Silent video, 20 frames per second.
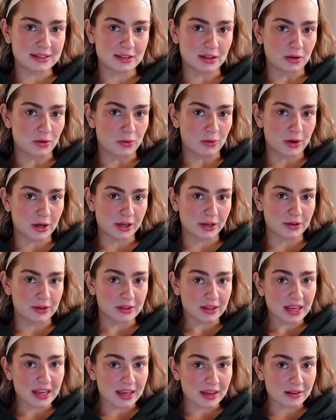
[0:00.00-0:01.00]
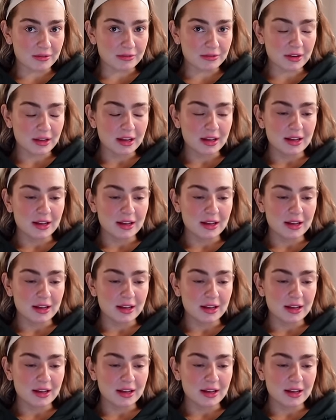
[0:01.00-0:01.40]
don't want you to leave.